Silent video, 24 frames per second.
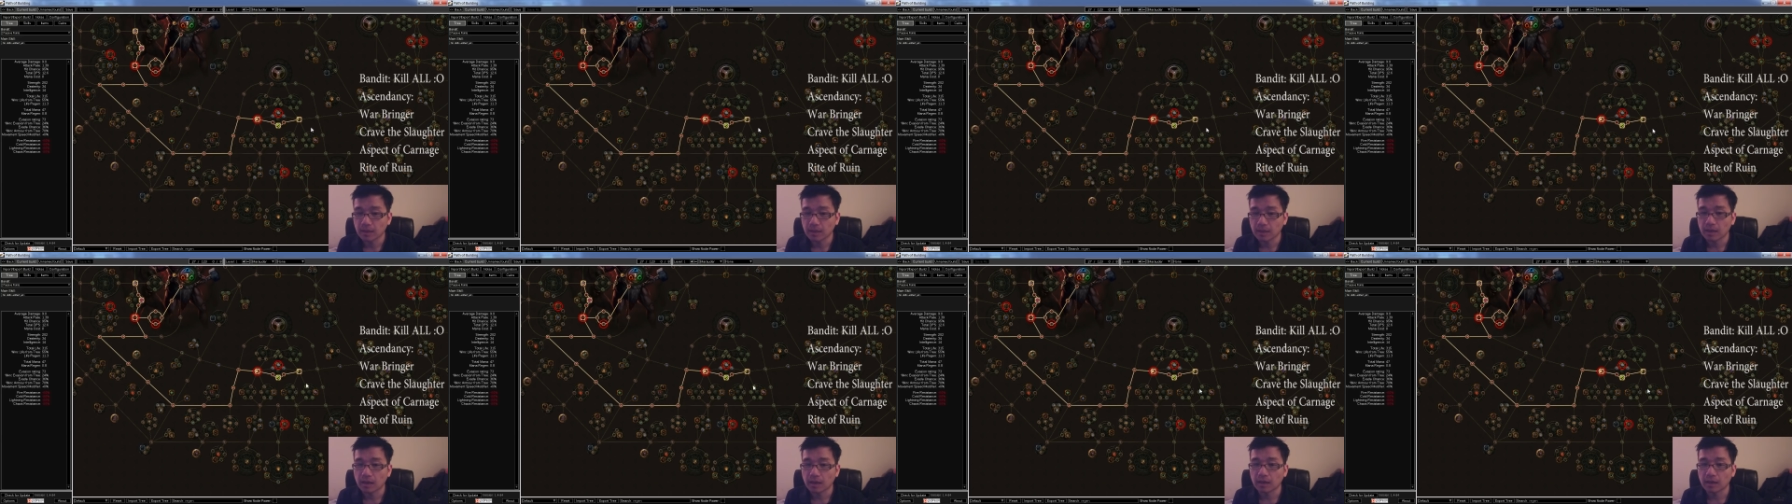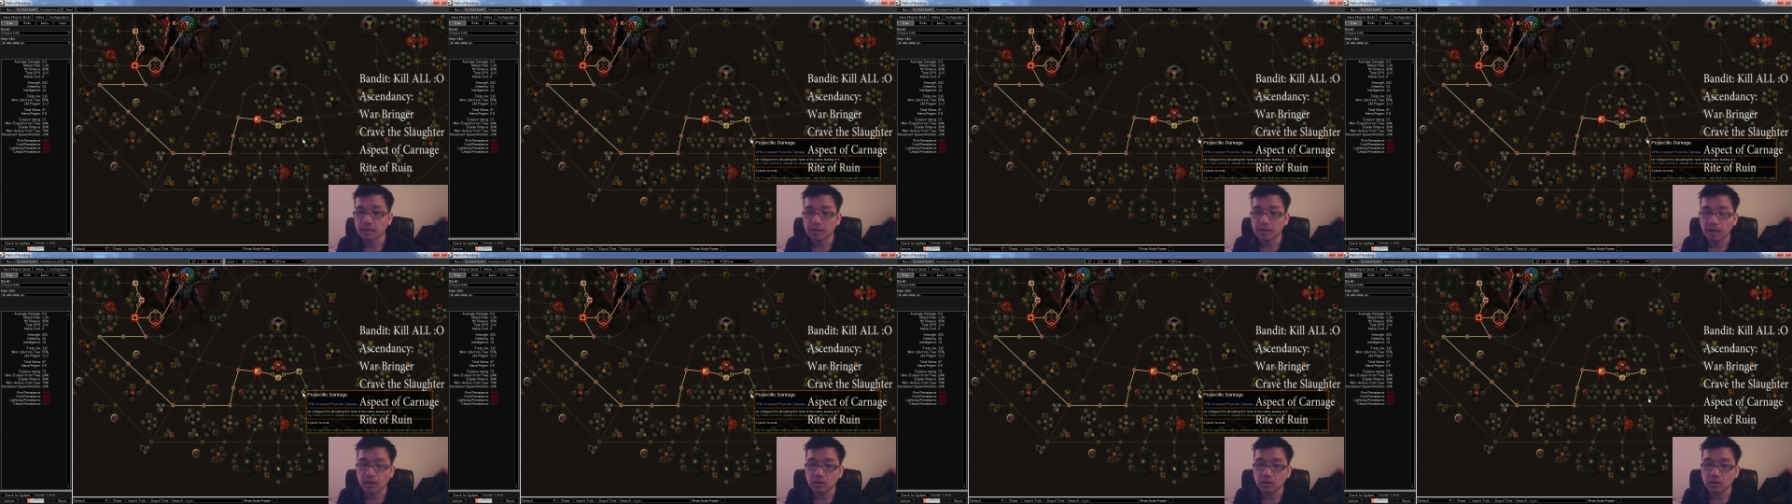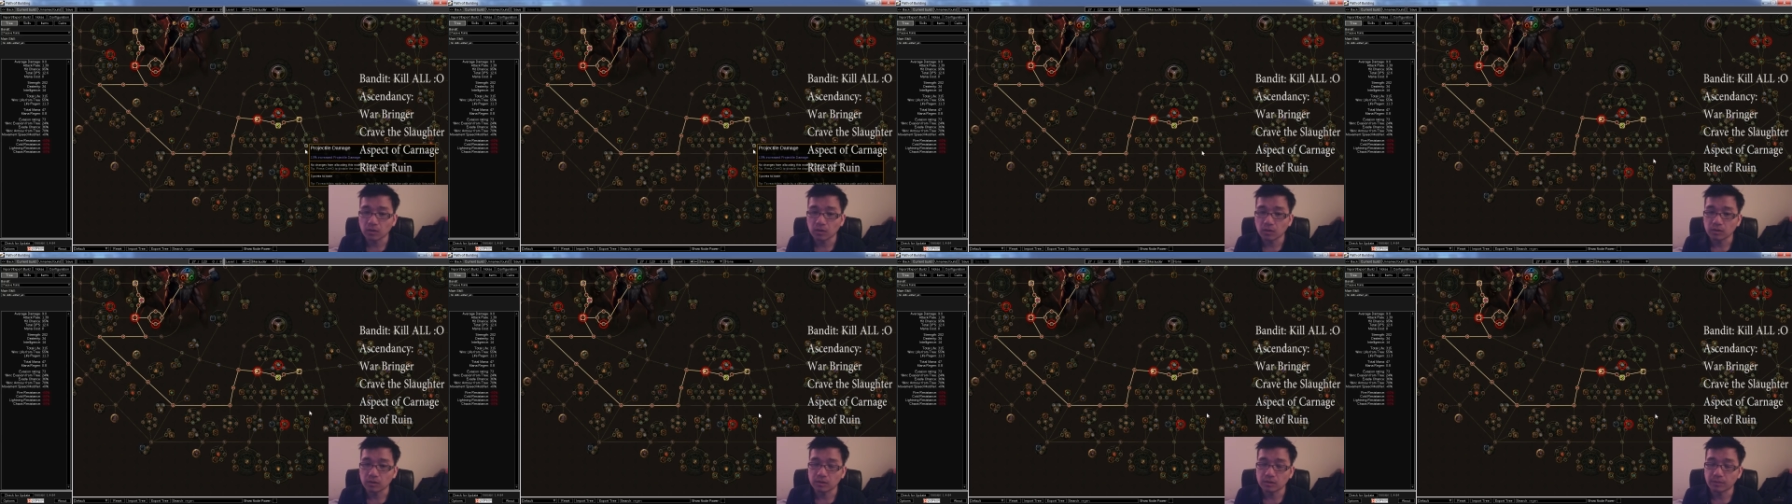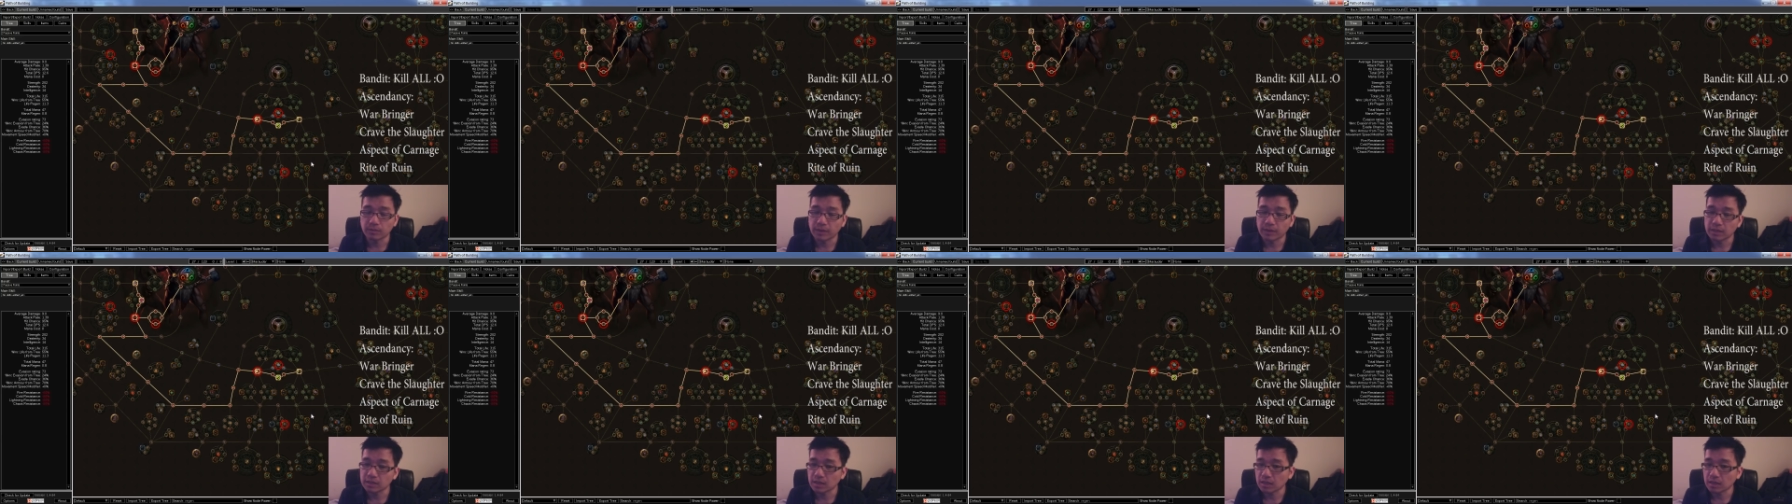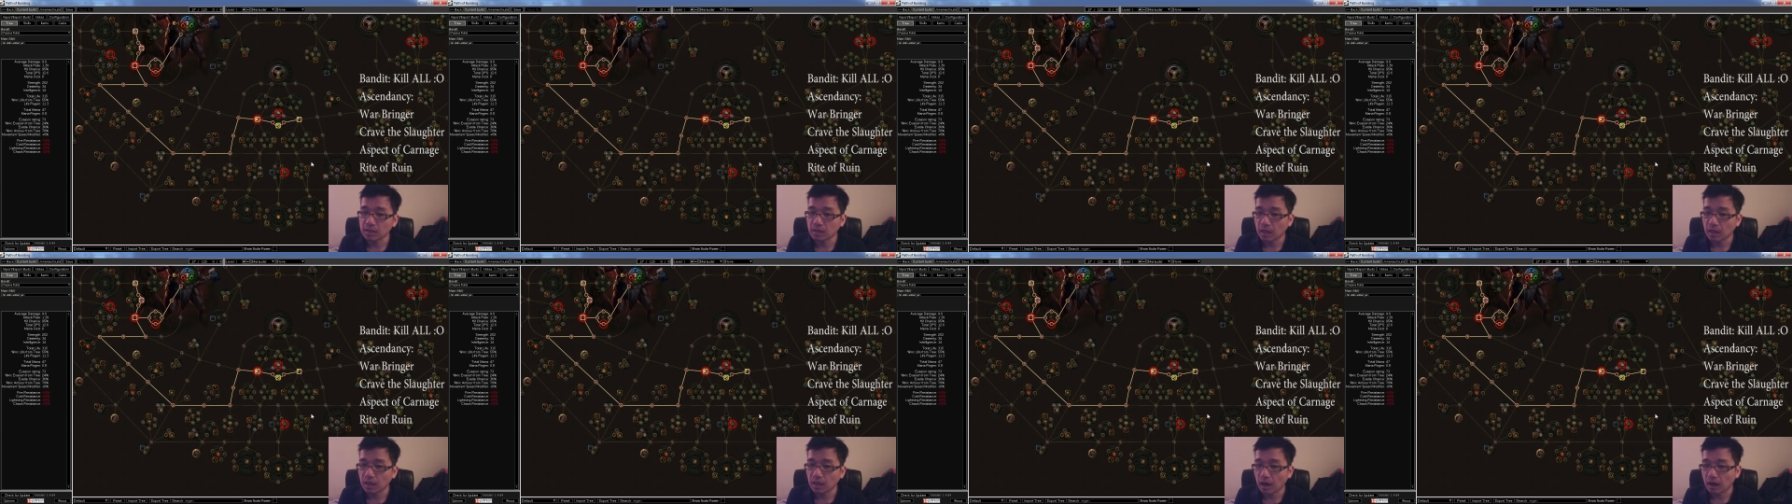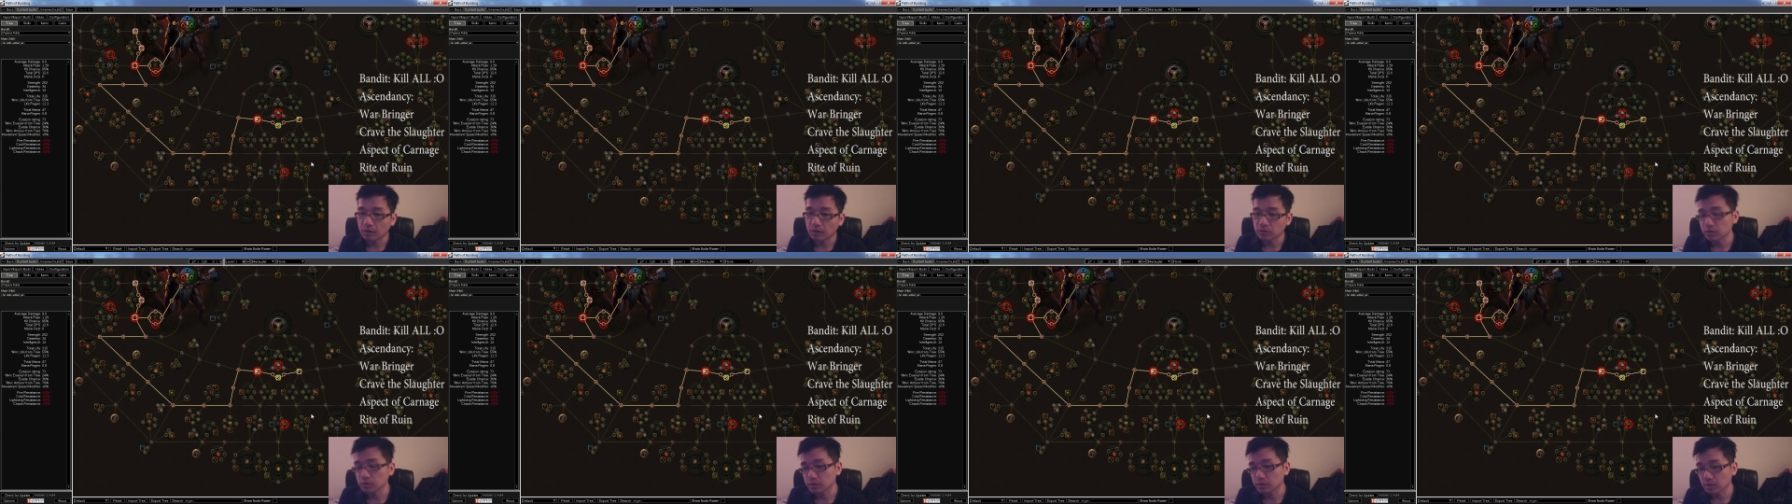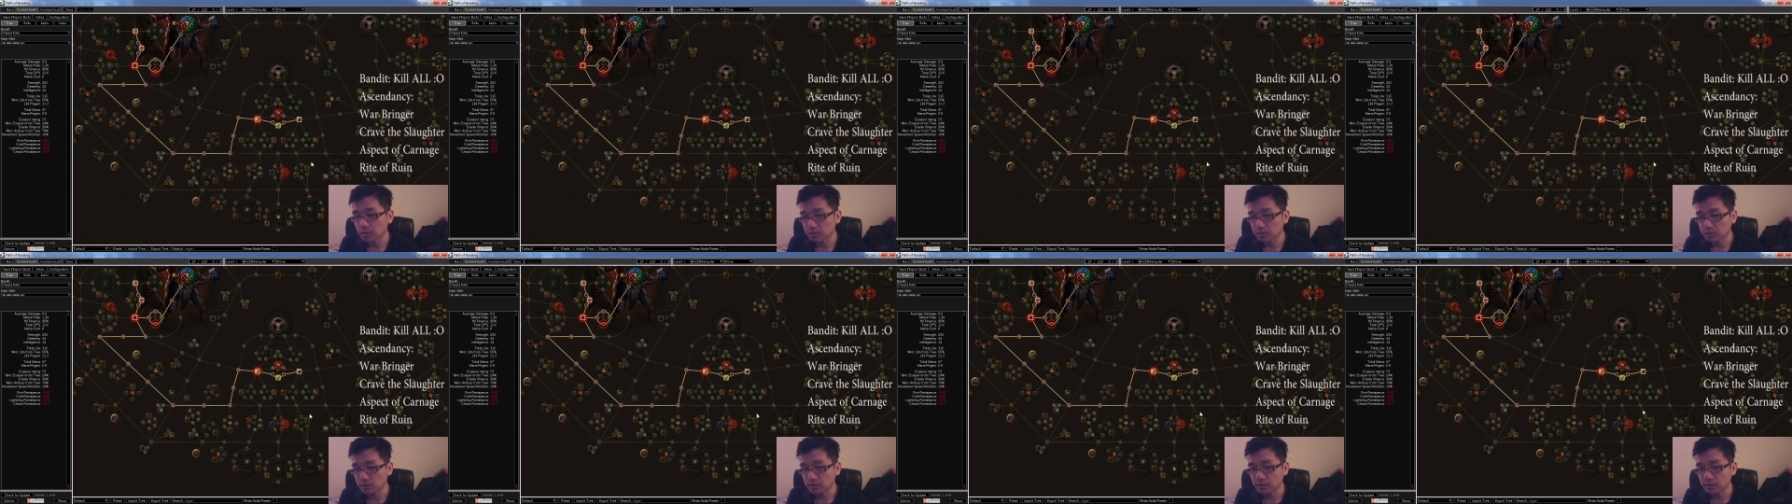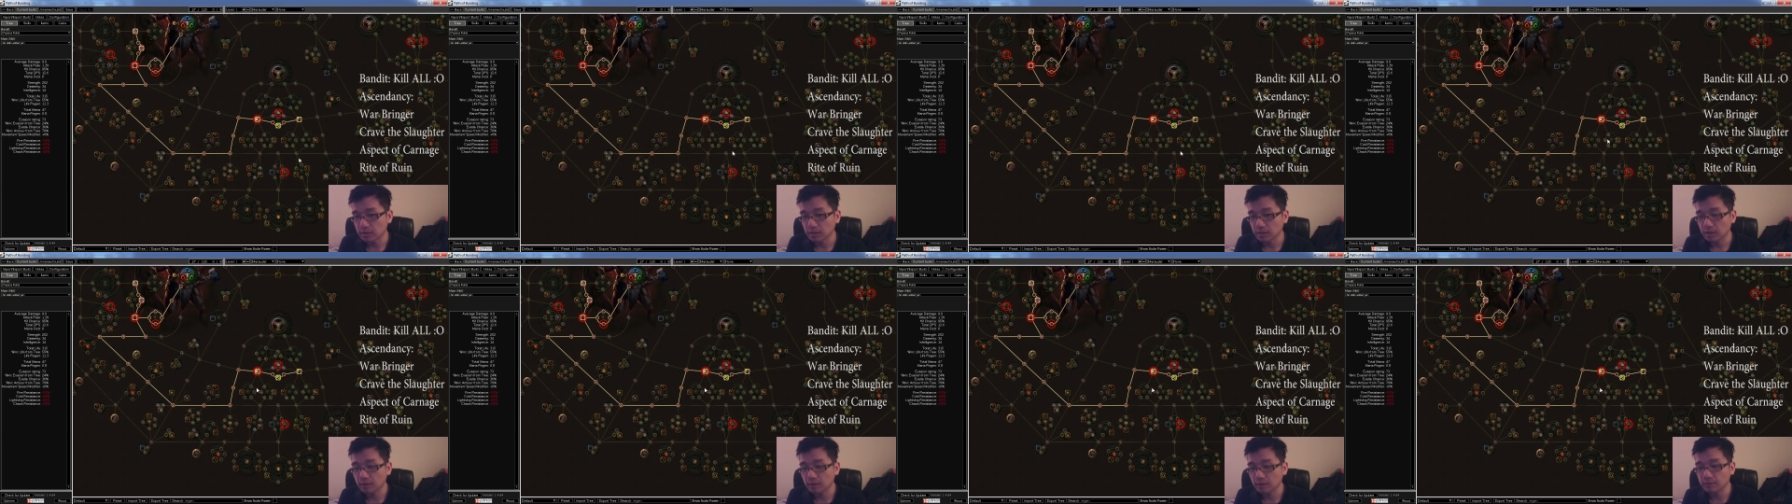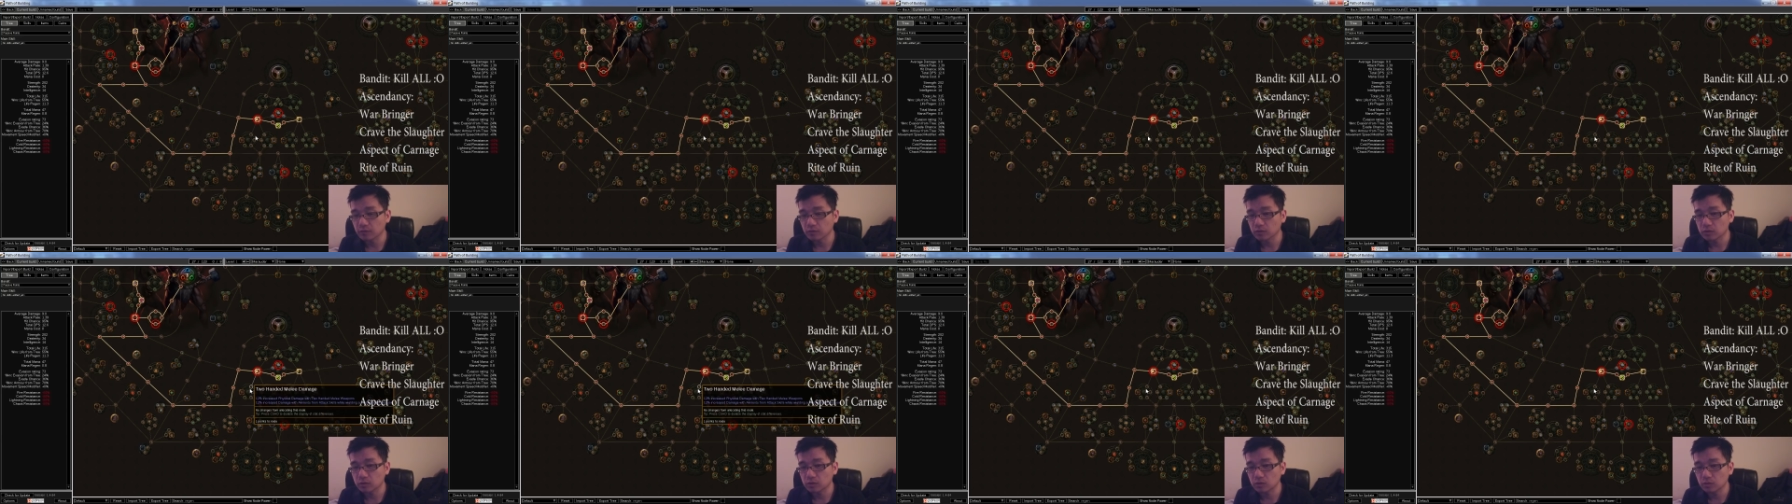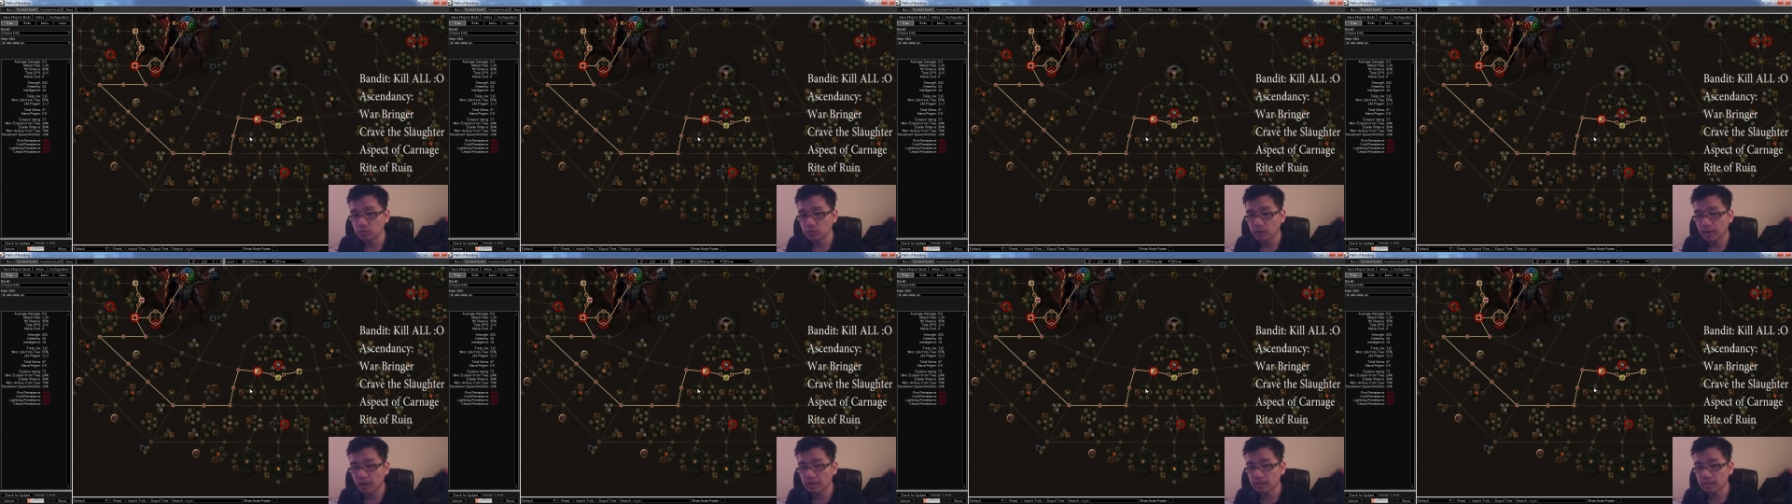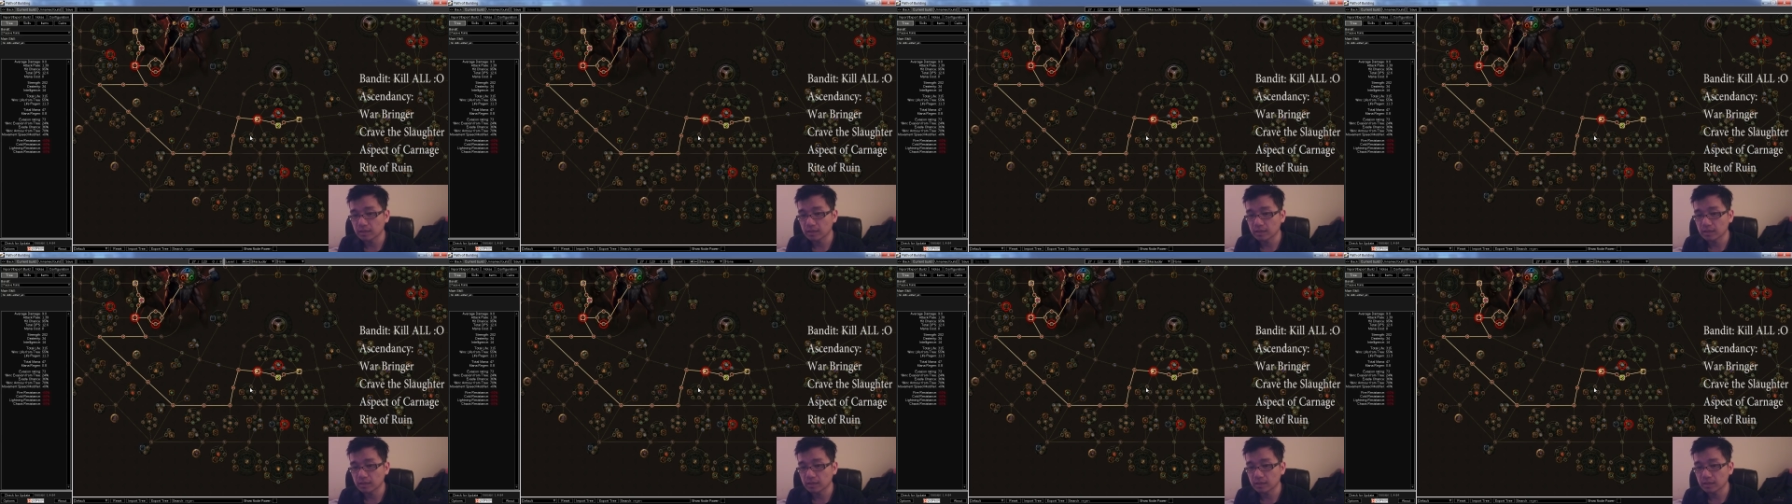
And now, depends on how you're sundering. If you're two-handed